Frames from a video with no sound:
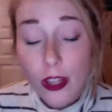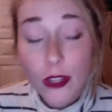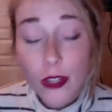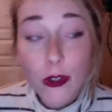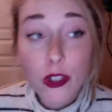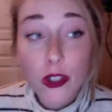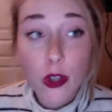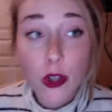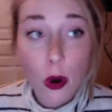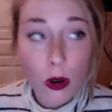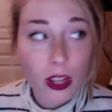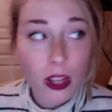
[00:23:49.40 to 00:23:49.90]

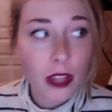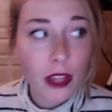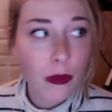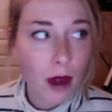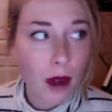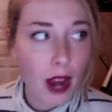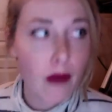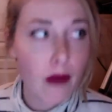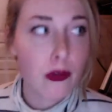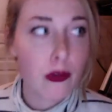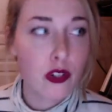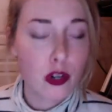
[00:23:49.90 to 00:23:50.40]
totally right in
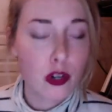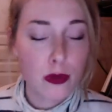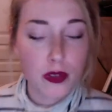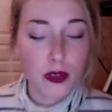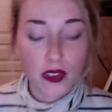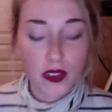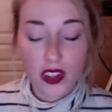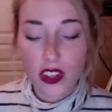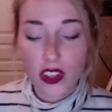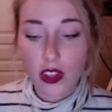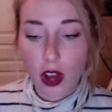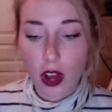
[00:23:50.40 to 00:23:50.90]
terms of
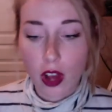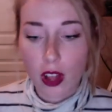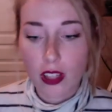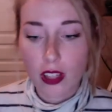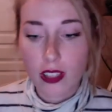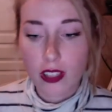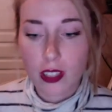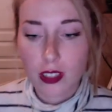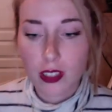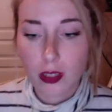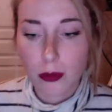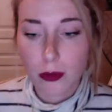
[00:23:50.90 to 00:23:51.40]

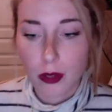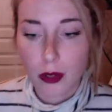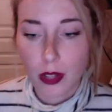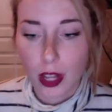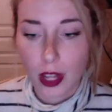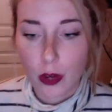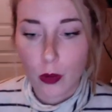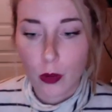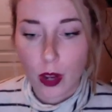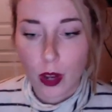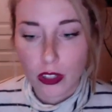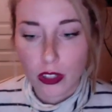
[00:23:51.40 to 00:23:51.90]
Catholicism and, like,
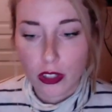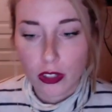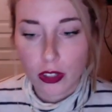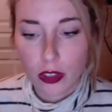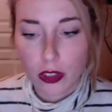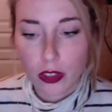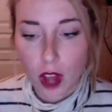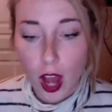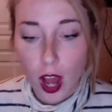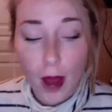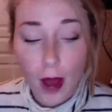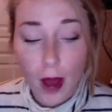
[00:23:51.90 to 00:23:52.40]
Western thought, but